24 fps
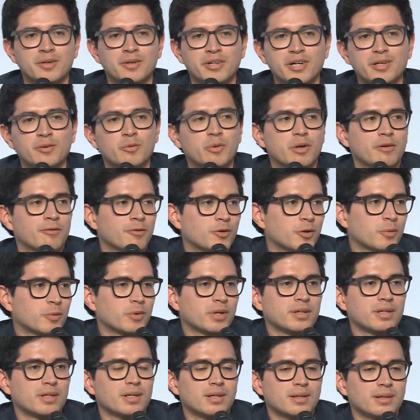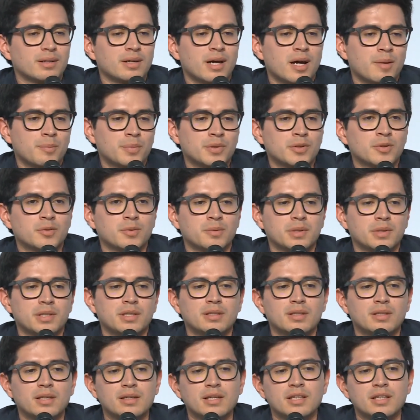great way forward, and happy to be
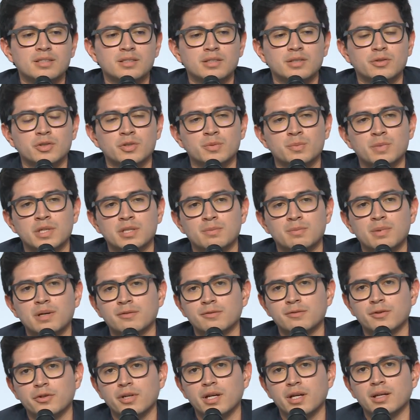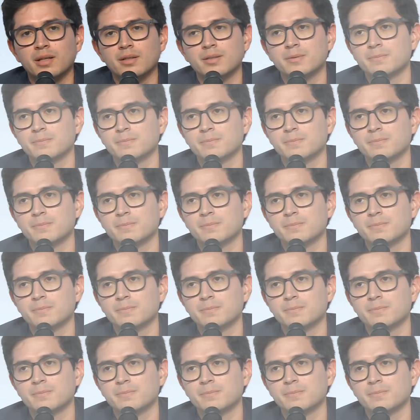in the Net Zero Space Pact for that.